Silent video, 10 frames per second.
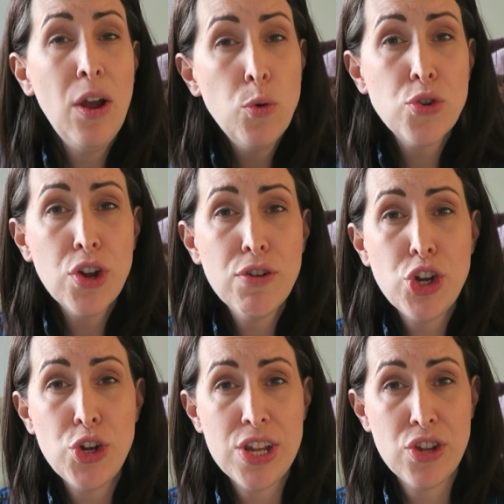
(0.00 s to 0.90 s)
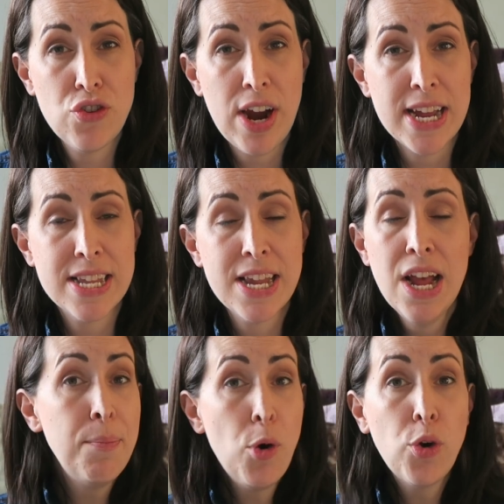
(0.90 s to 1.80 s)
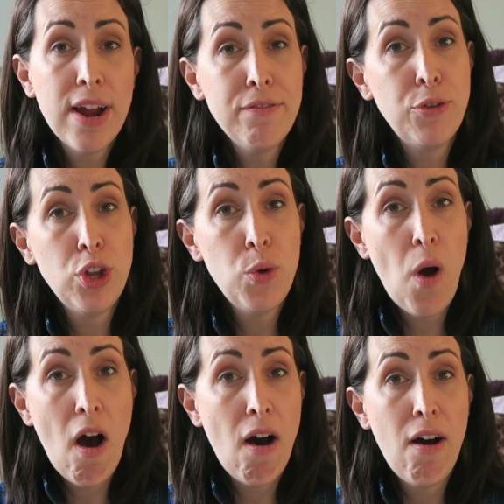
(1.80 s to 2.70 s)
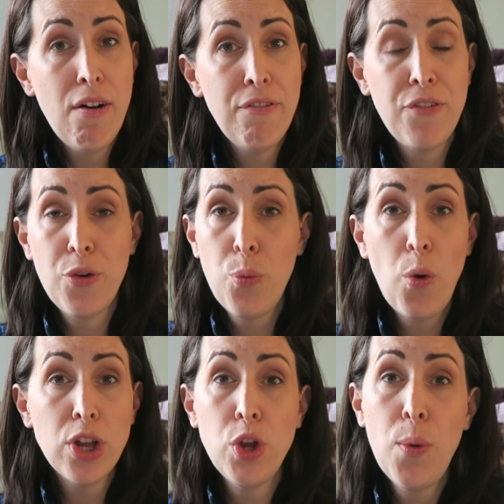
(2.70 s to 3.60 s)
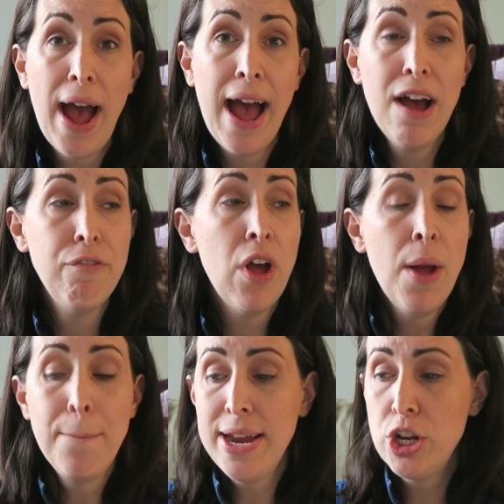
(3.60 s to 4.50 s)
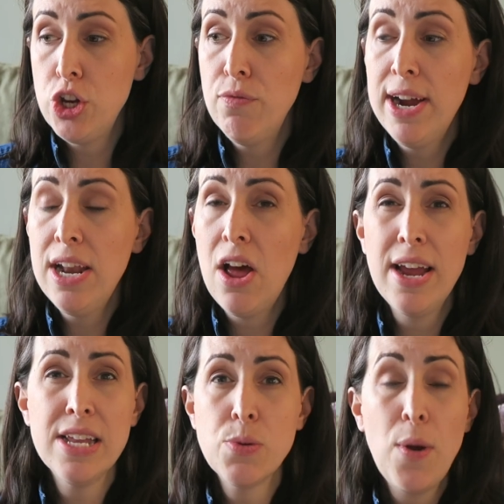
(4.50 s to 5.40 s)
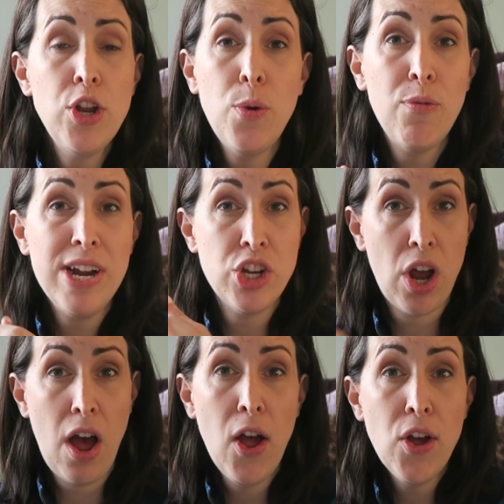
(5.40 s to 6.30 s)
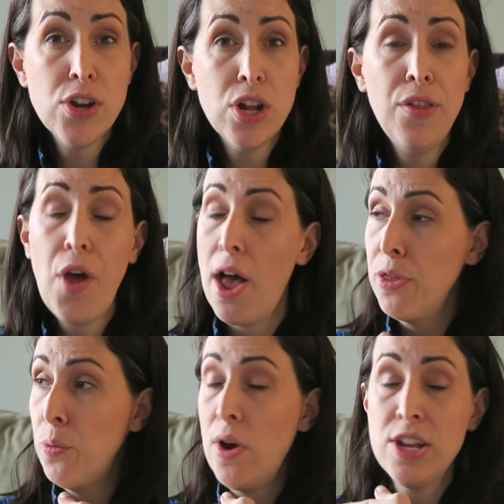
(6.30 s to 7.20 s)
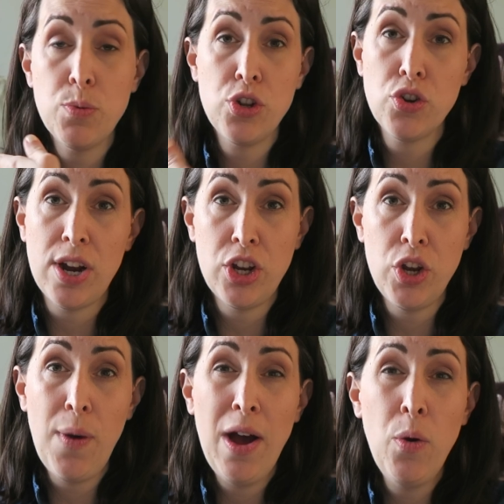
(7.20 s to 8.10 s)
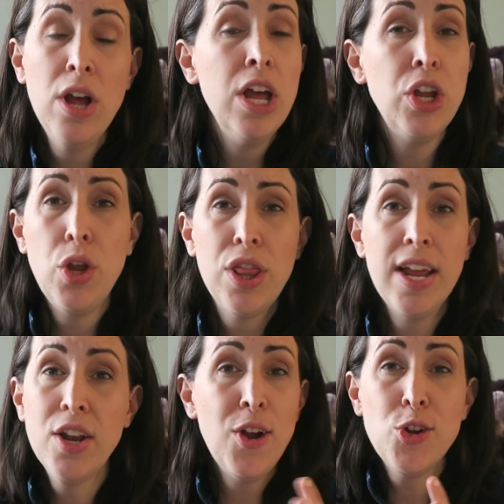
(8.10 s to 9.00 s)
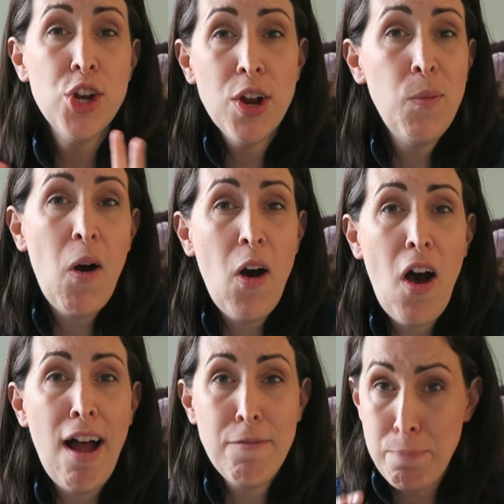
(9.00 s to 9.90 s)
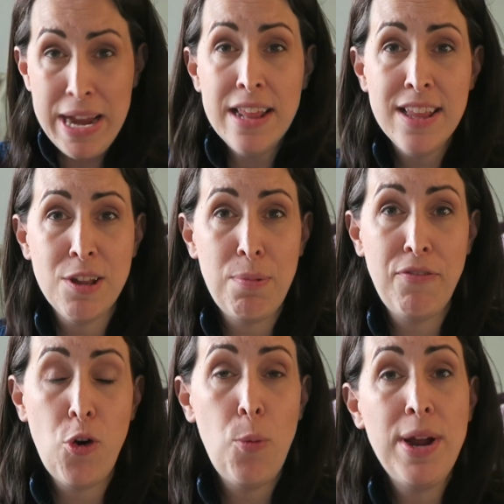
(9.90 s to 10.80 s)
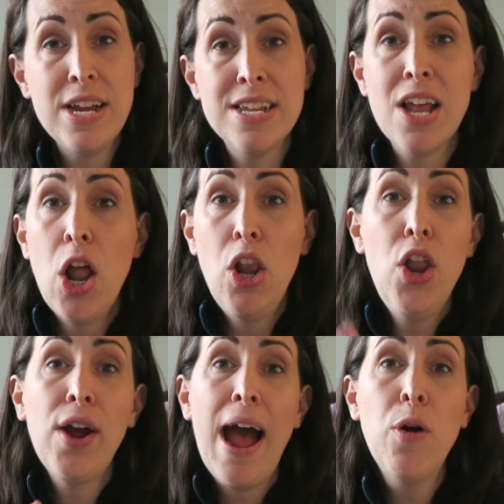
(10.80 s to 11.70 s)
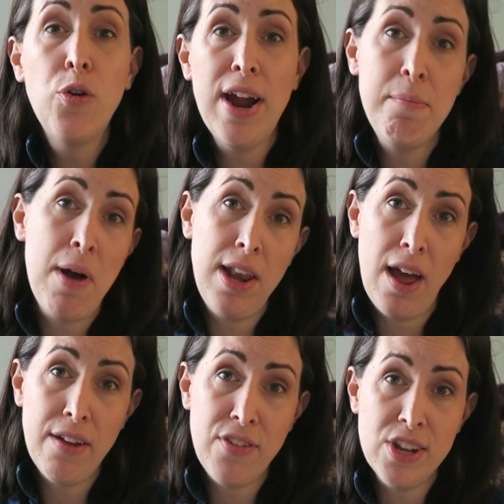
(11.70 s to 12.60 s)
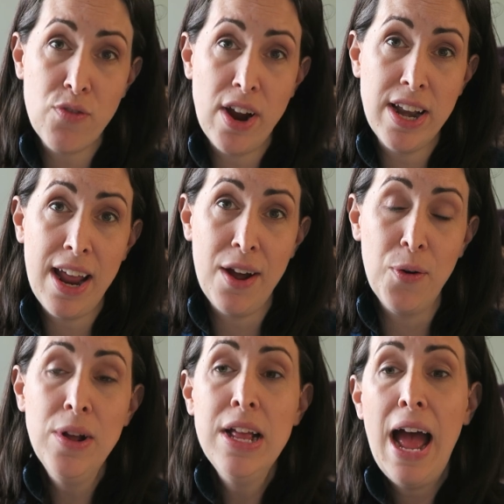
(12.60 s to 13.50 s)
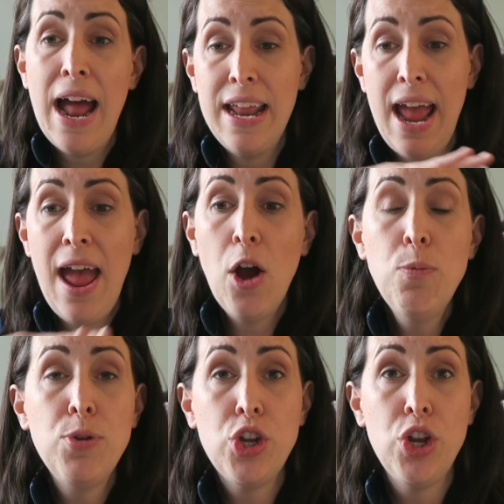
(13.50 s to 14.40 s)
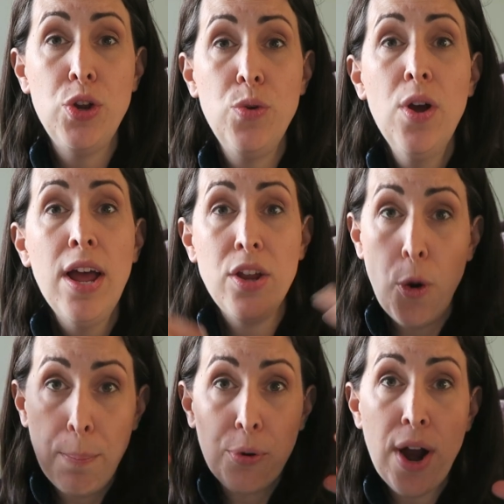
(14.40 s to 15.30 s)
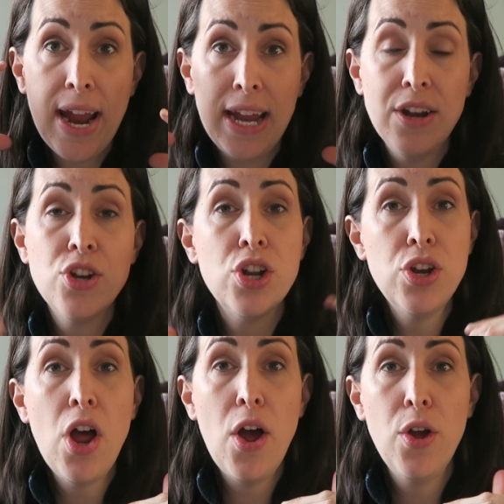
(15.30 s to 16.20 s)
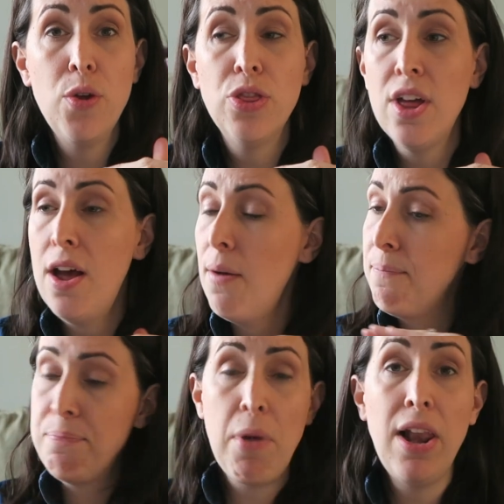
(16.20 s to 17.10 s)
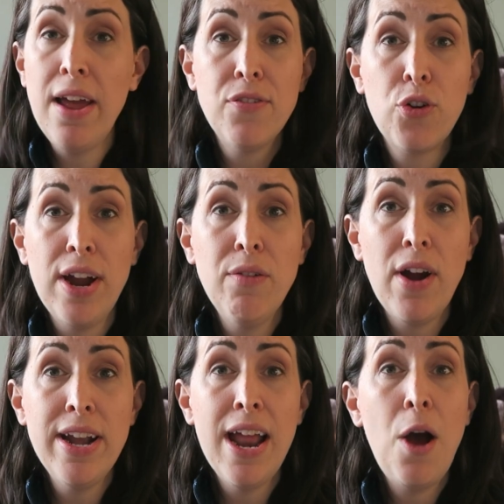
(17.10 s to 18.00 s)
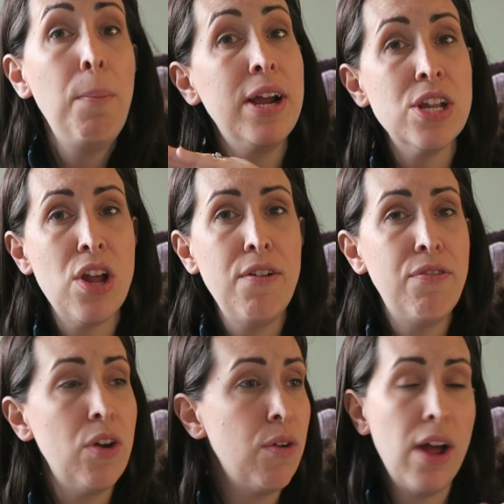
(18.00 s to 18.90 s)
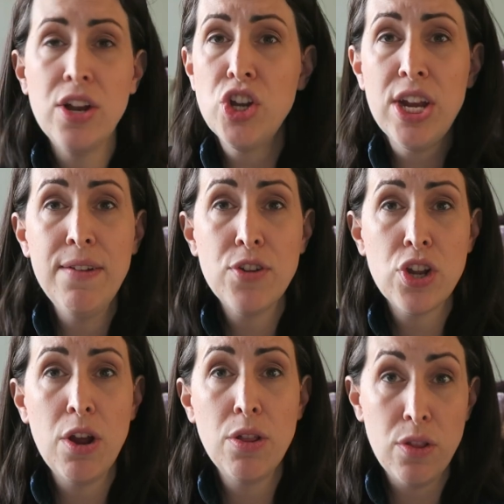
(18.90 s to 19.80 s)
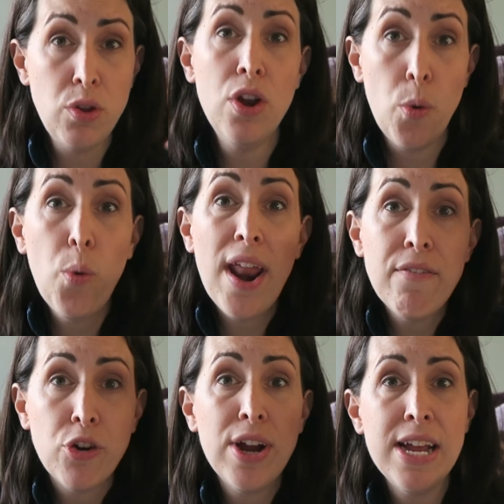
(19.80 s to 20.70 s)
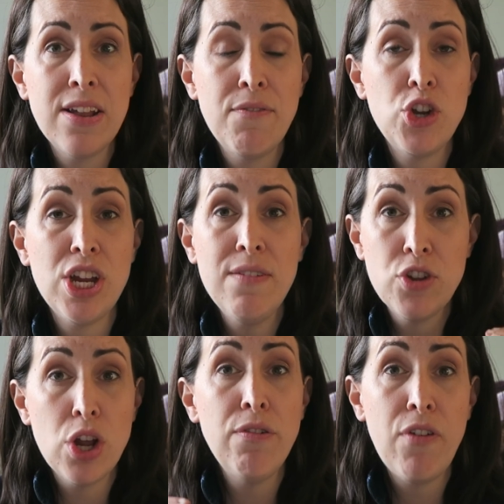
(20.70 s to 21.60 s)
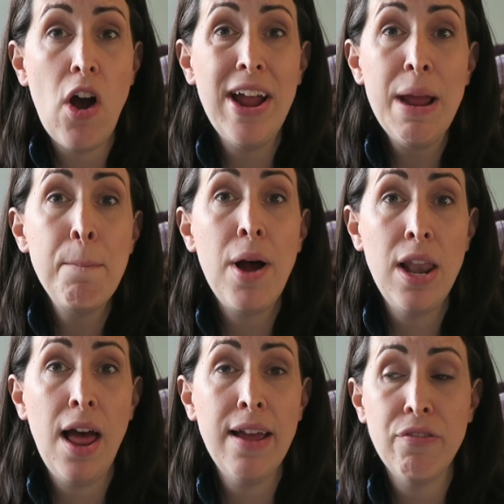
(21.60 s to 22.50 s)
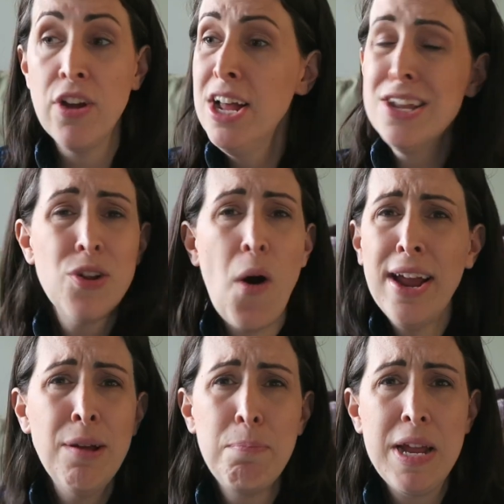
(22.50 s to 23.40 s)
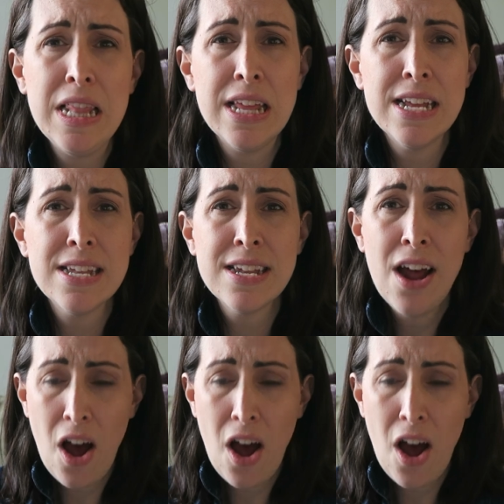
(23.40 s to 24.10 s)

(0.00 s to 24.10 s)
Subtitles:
It also reduces stress. The more grateful you are for what you have makes you realize when you reach a hurdle that otherwise would stress you out, you think, no, do you know what? I've beaten this before because look how great my life is right now. And it helps you, your brain, to know that my life's great right now because I've achieved, so you know, whatever it is I've achieved so far in my life, so I can beat this.